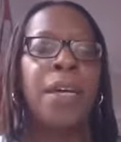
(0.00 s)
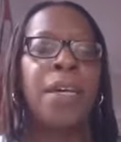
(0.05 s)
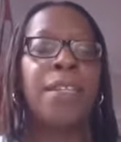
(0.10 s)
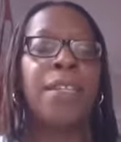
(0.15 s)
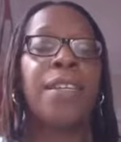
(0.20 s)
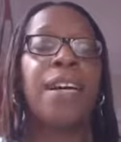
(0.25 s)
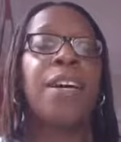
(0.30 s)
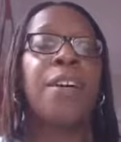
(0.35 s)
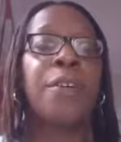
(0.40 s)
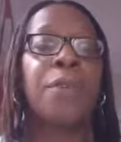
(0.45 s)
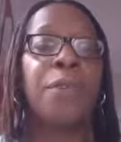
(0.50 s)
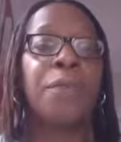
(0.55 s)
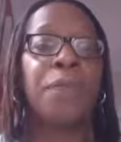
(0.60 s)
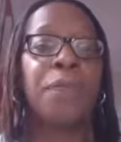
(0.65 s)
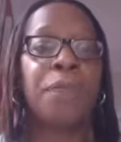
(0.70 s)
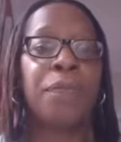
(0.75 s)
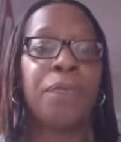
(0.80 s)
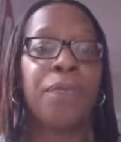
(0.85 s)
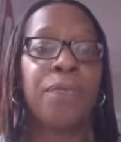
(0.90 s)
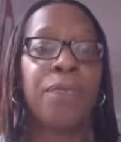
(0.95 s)
So
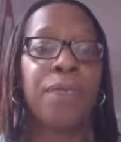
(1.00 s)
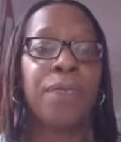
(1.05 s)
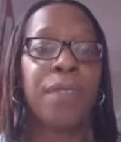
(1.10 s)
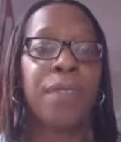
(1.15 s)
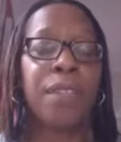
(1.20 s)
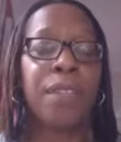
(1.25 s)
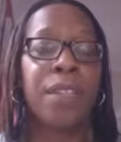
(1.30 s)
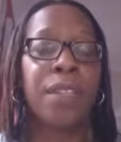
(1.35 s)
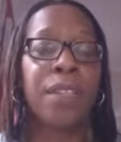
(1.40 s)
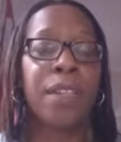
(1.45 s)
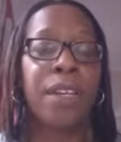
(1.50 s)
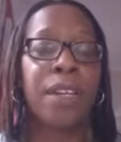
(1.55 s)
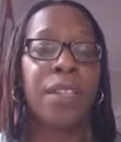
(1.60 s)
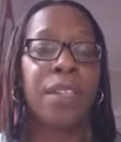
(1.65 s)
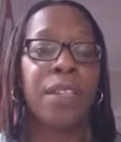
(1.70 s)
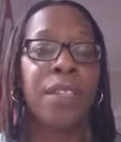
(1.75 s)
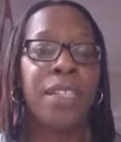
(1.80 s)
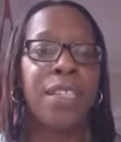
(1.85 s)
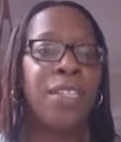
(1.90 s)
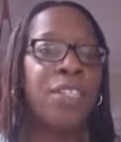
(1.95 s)

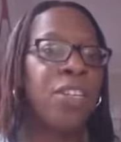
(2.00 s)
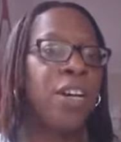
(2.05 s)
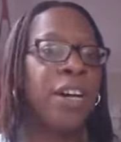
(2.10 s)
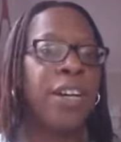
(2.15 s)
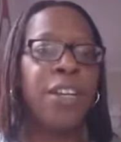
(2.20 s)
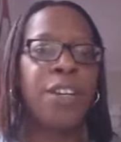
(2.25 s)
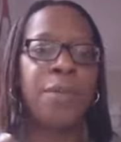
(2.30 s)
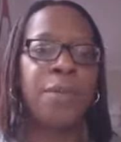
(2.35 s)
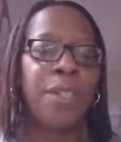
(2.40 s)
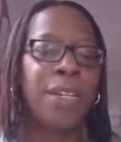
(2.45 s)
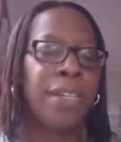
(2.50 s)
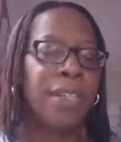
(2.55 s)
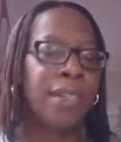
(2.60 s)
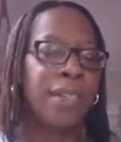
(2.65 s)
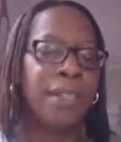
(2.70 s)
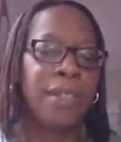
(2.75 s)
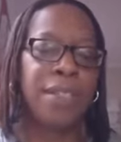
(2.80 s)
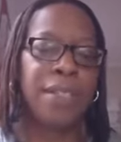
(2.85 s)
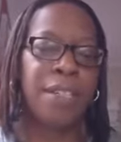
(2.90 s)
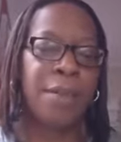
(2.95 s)
the shiny object
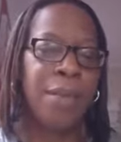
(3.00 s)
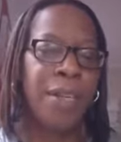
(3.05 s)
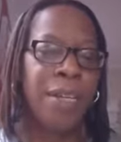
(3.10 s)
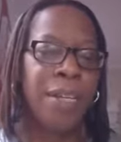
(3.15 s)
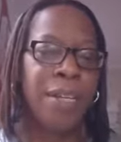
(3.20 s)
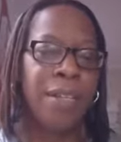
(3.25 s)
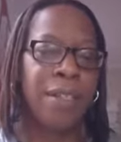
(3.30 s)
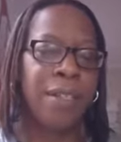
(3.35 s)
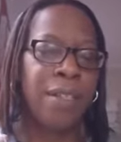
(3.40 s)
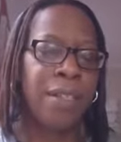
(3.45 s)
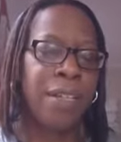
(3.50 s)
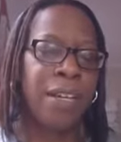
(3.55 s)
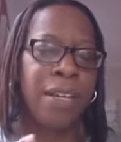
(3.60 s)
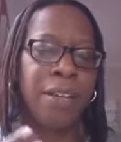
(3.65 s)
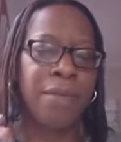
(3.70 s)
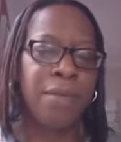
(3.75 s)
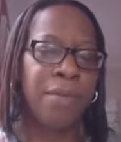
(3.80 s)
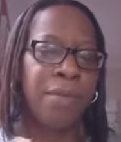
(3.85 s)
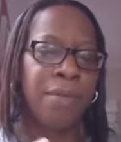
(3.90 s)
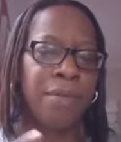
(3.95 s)
system, you know,